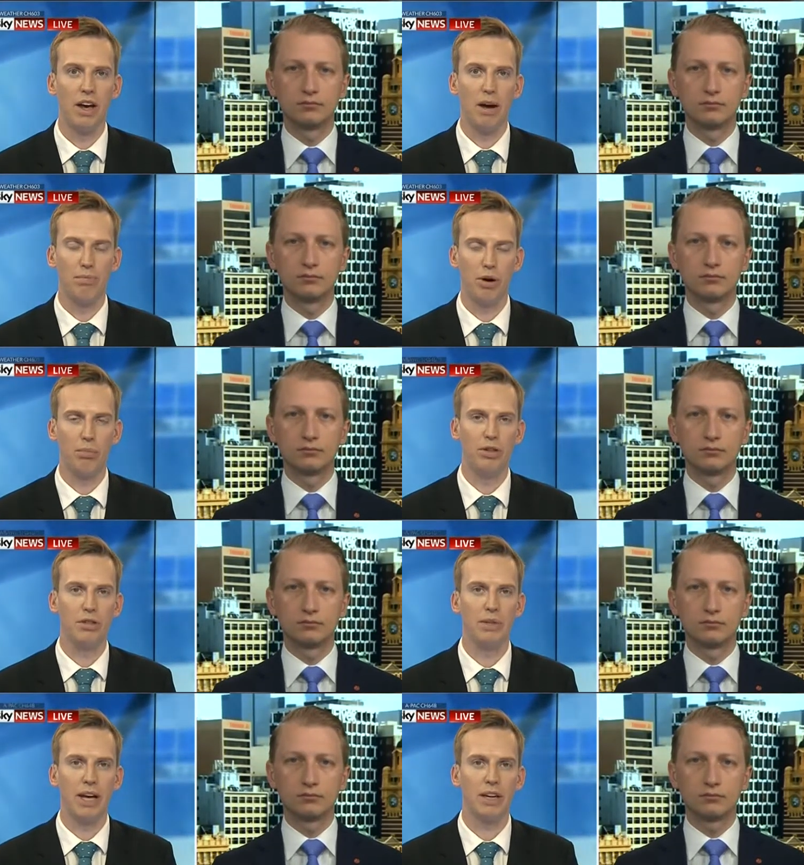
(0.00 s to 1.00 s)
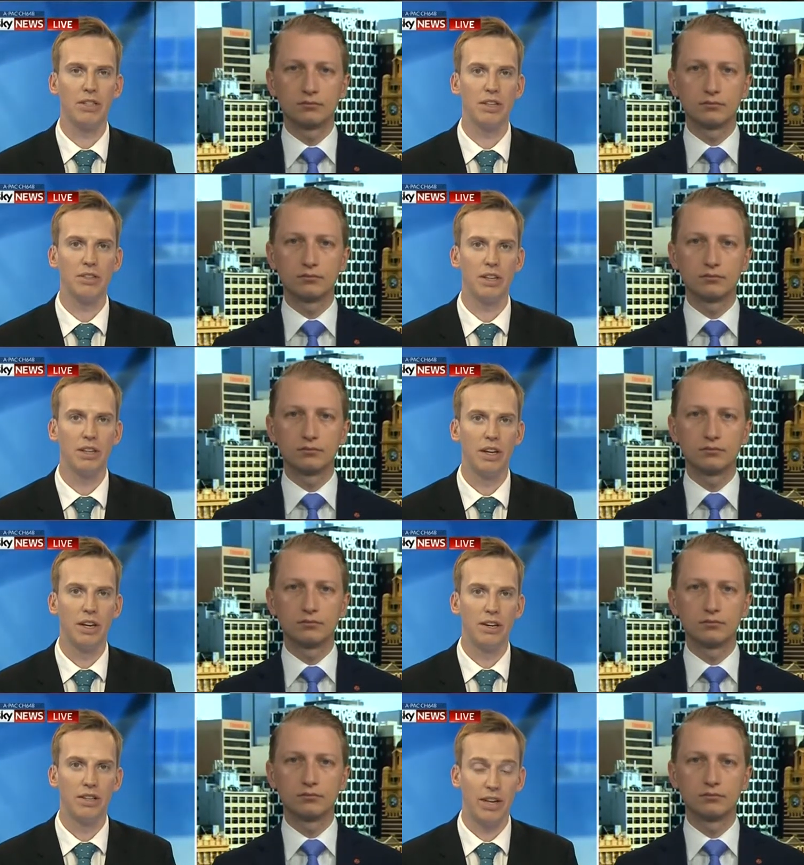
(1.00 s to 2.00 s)
Speaker 1: appropriate to be accessing
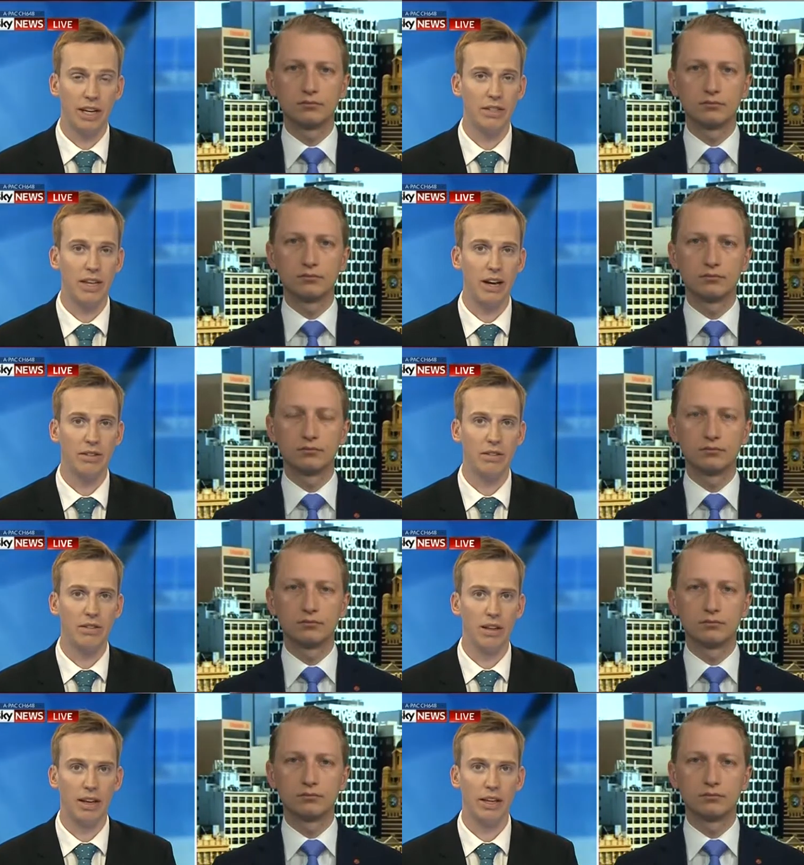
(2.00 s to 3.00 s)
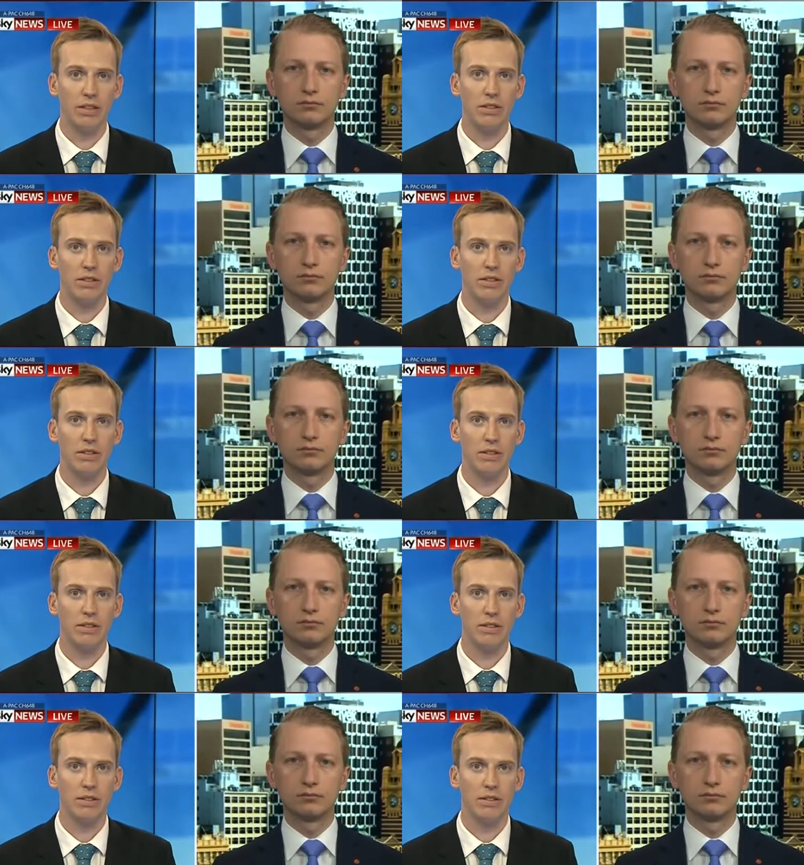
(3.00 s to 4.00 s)
to chase down leaks?
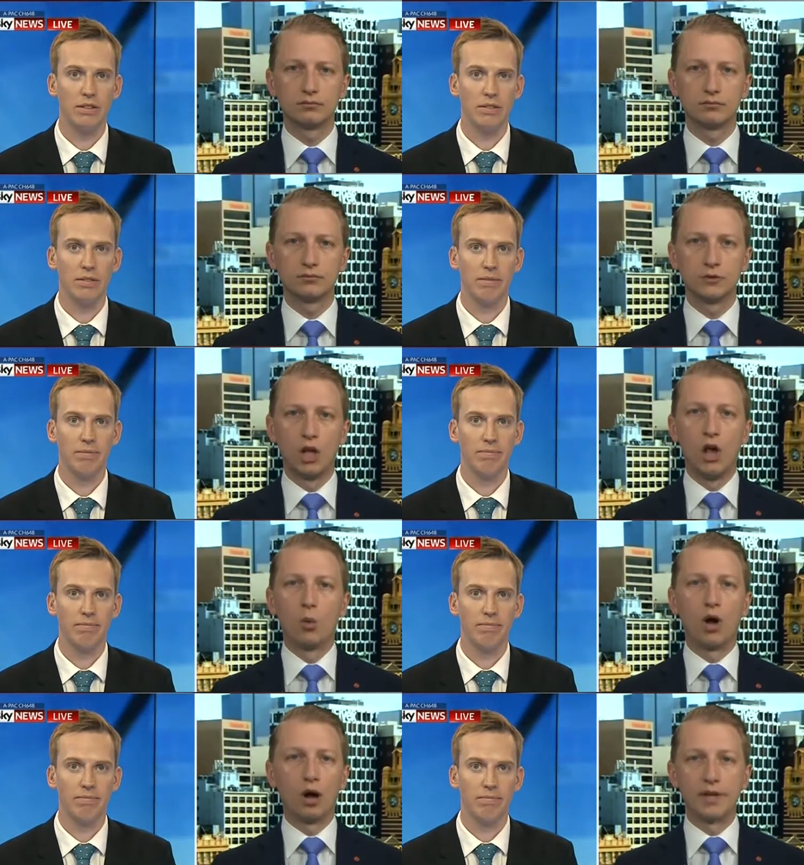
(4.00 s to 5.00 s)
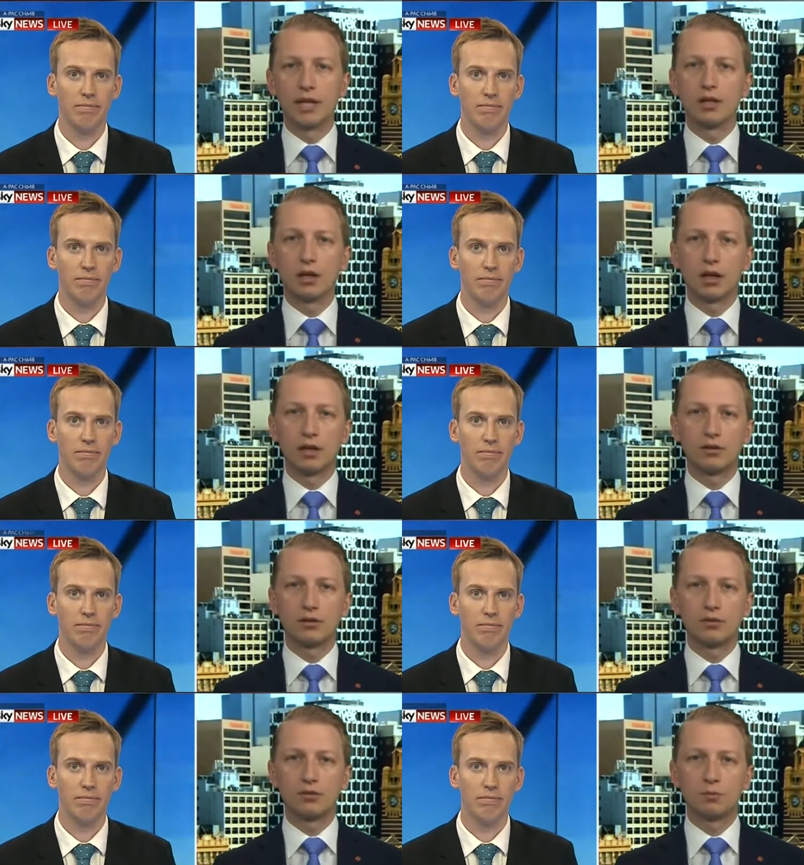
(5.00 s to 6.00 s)
Well, I mean, it, it,
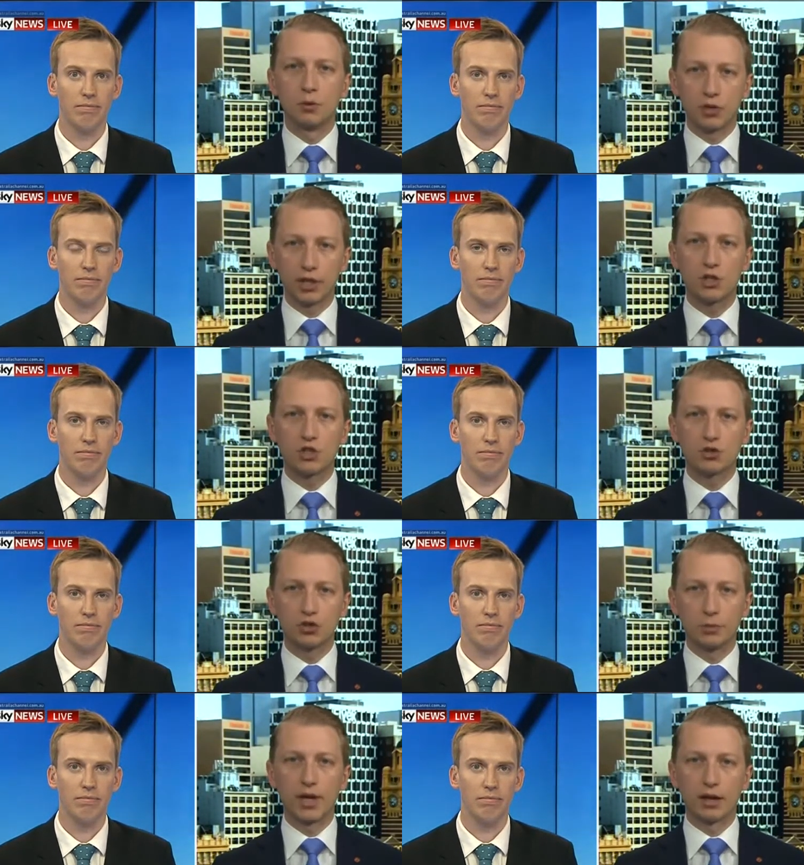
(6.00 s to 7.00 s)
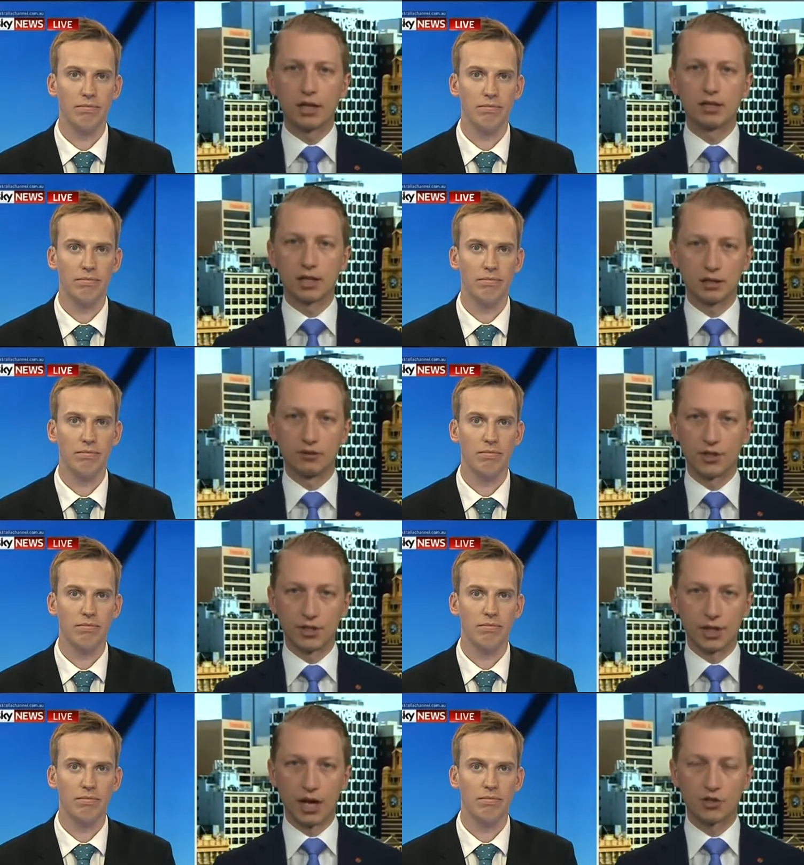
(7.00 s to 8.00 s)
Speaker 2: the police should be able to conduct an
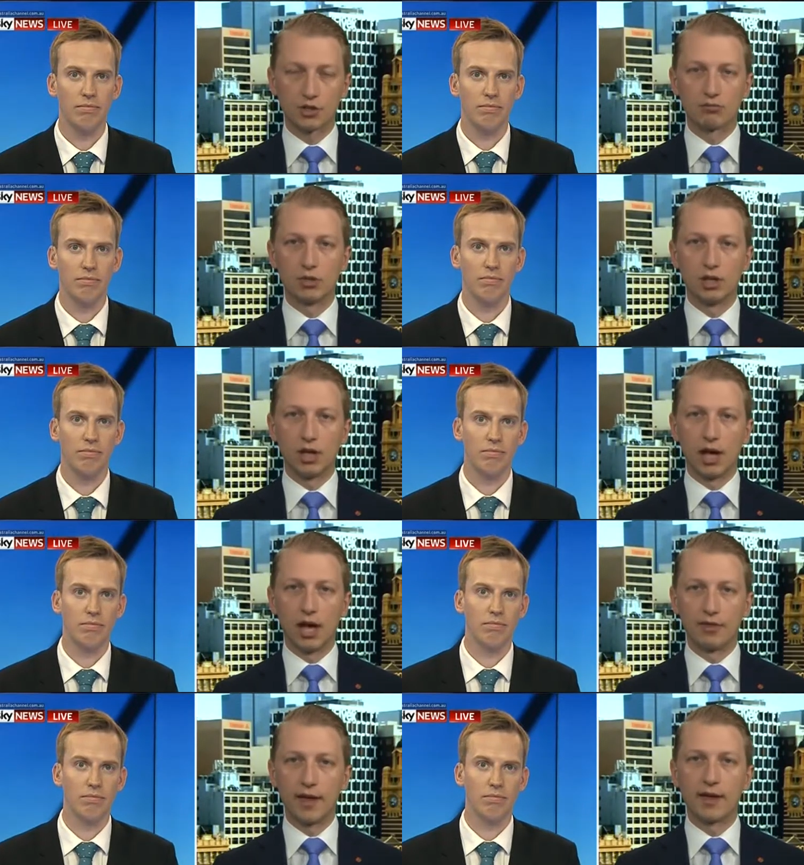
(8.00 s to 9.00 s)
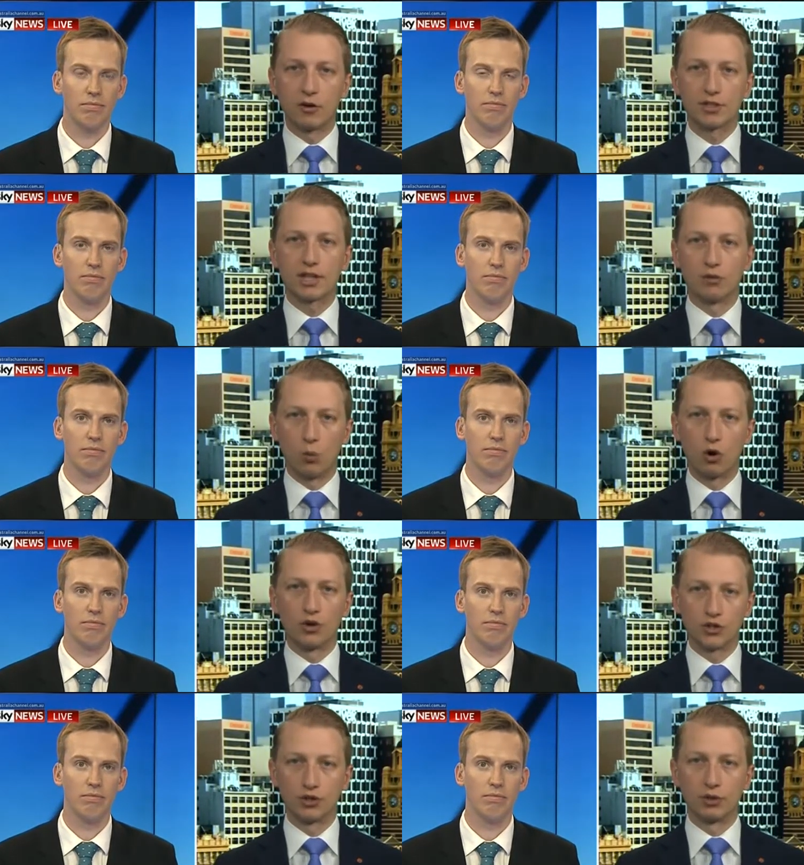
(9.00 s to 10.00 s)
investigation uh, that they receive a
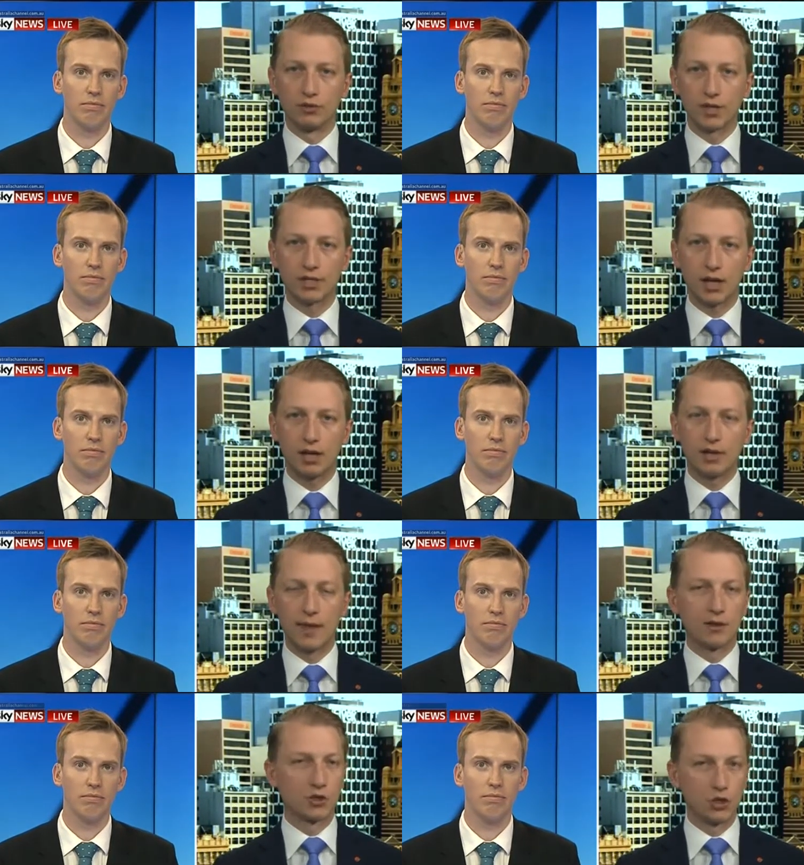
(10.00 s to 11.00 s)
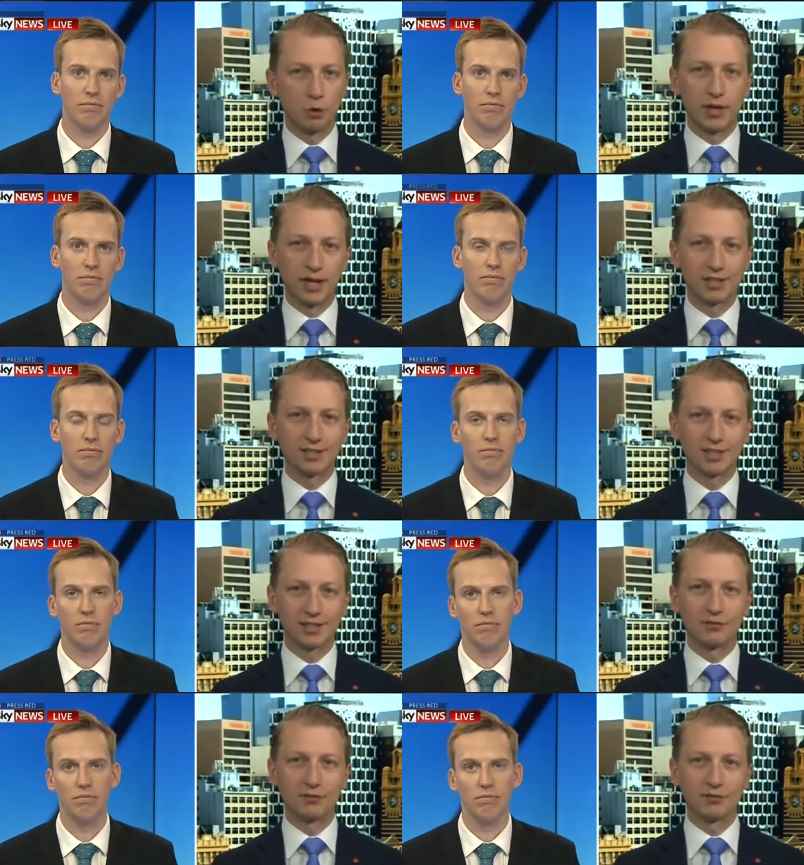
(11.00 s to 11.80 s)
warrant to investigate, and they should not be able to conduct an